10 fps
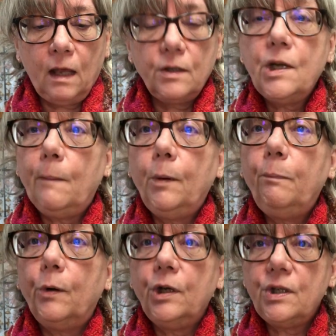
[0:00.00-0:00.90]
double
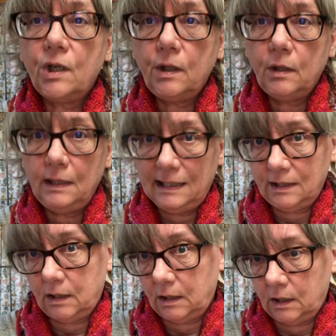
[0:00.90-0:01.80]
pointed
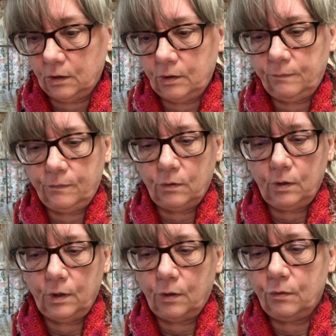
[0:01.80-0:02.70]
knitting needles
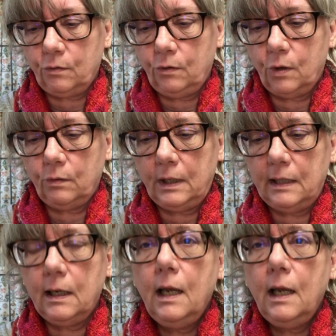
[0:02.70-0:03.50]
for those who don't knit.